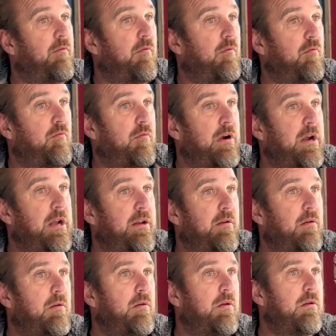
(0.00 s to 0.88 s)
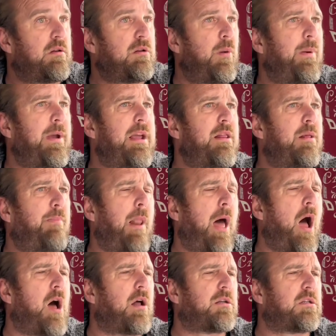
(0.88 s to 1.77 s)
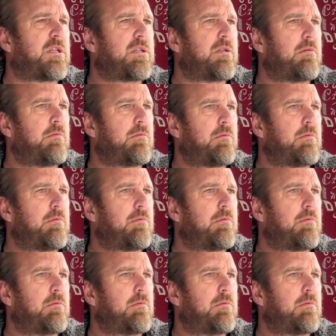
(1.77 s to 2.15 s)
really, stop eating the plants,